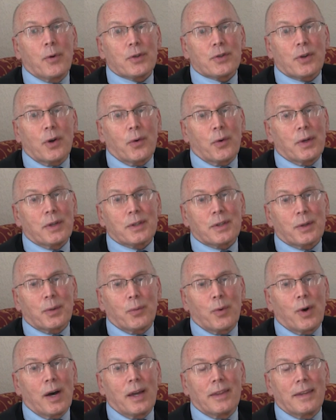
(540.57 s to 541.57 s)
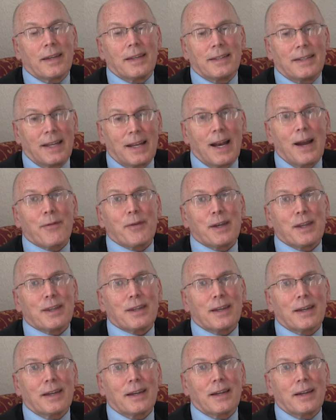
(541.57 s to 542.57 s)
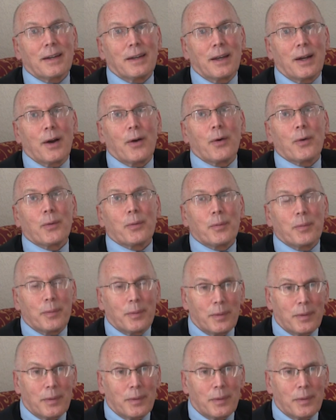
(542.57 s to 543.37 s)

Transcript: was always the one that did everything, you know,